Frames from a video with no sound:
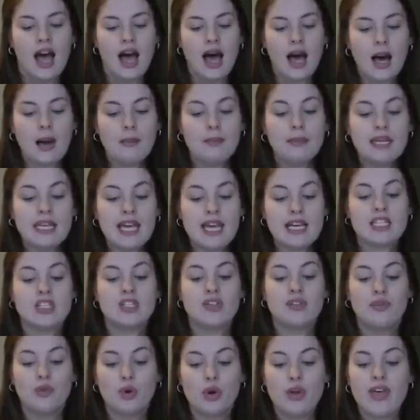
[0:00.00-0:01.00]
Um, but
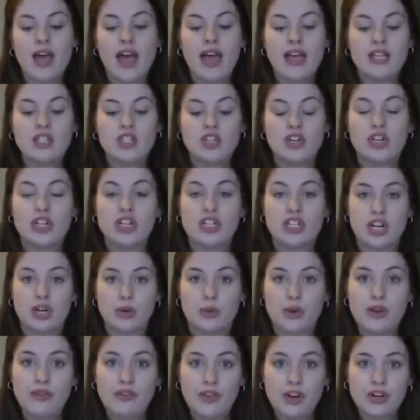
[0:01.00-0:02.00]
yes, for that, it started
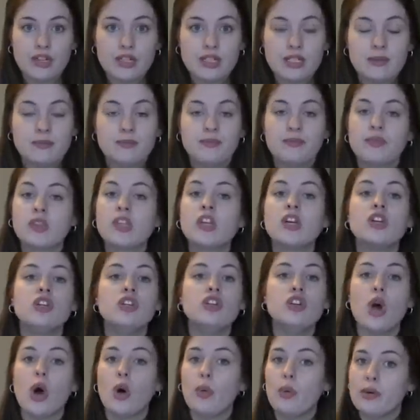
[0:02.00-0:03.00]
January 1st.
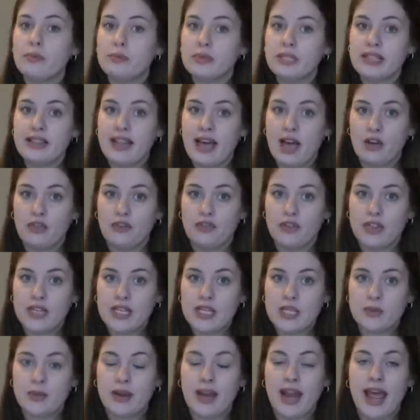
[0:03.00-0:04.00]
No WIPs allowed for
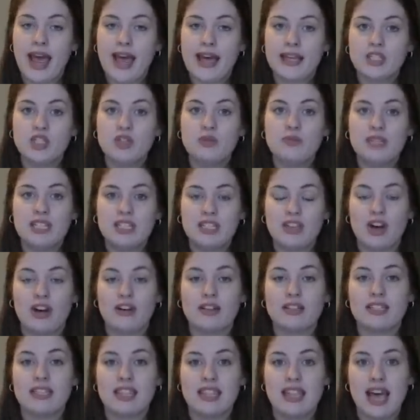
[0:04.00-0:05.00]
this one. It has to be
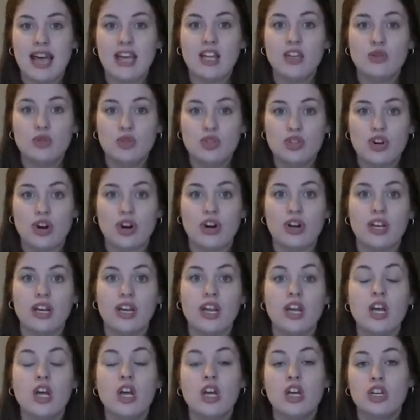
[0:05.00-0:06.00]
socks that you
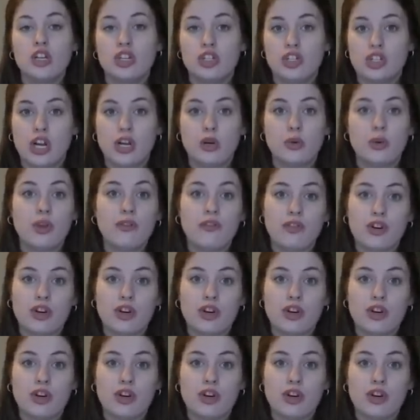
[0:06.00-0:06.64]
started January